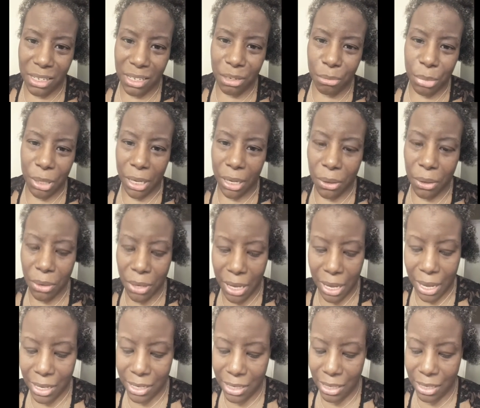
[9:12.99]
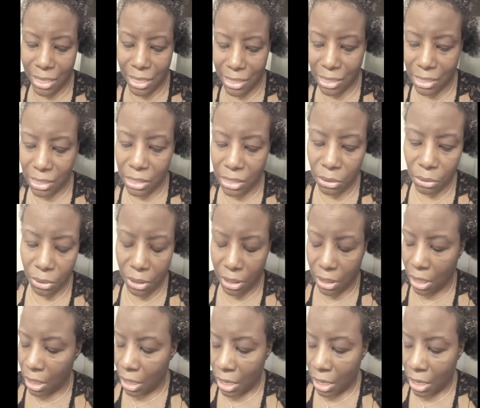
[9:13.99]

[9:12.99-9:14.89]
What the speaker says: And you'll be like, okay, I did this, and so